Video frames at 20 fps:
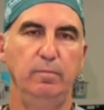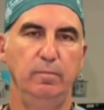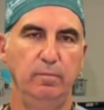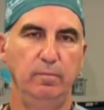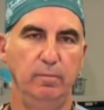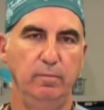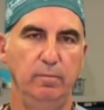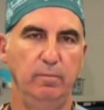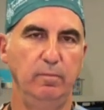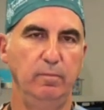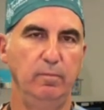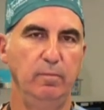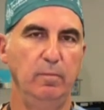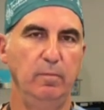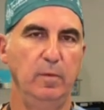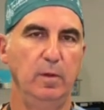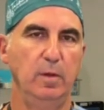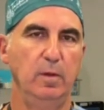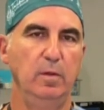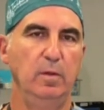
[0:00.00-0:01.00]

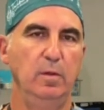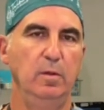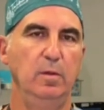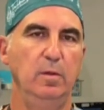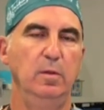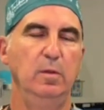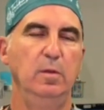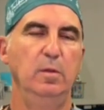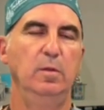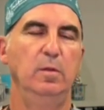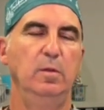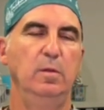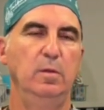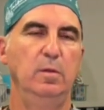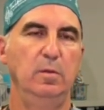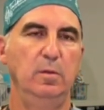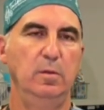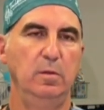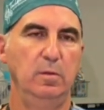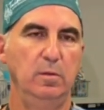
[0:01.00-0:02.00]

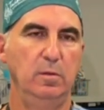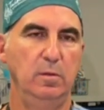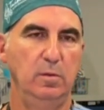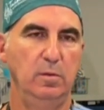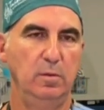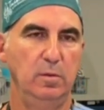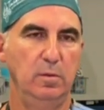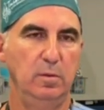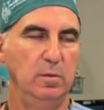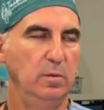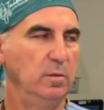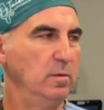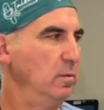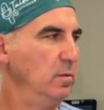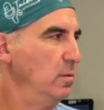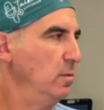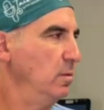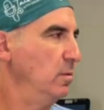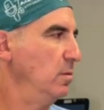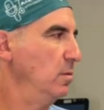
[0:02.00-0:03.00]

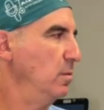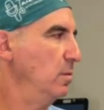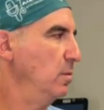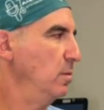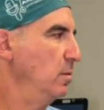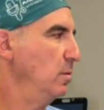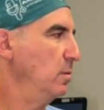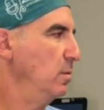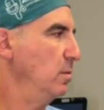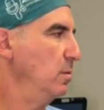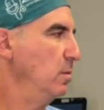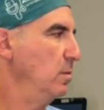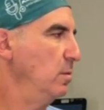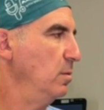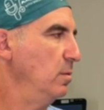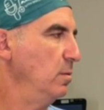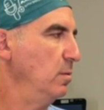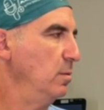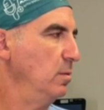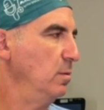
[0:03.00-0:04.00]

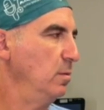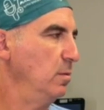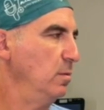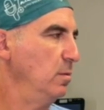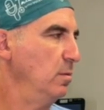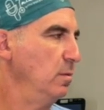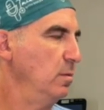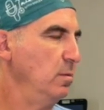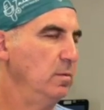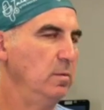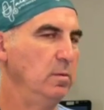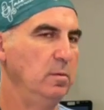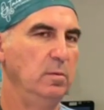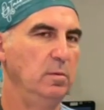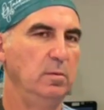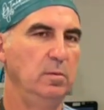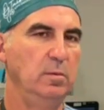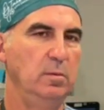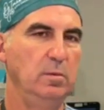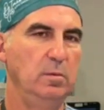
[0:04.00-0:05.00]

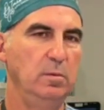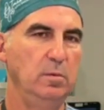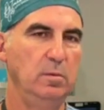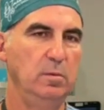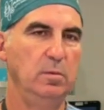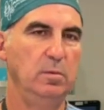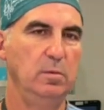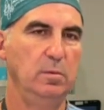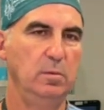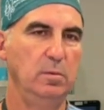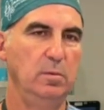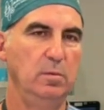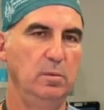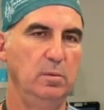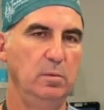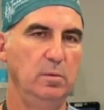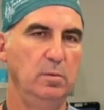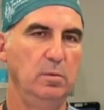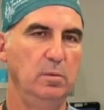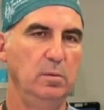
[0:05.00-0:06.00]

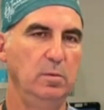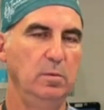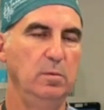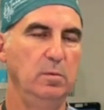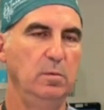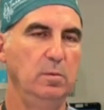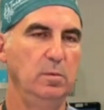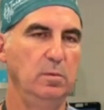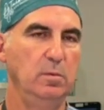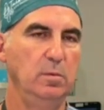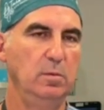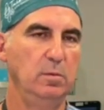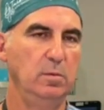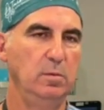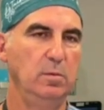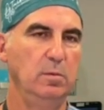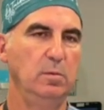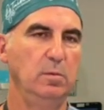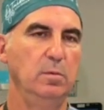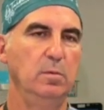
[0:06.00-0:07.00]

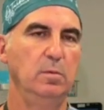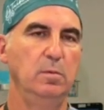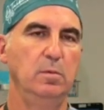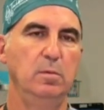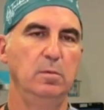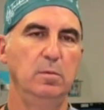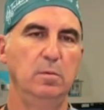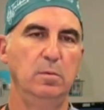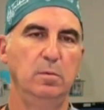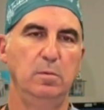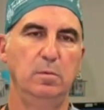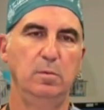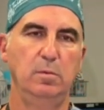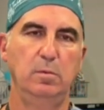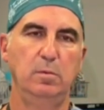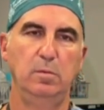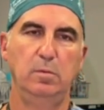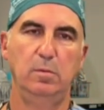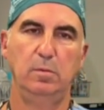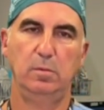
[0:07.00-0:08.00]
This person isn't speaking.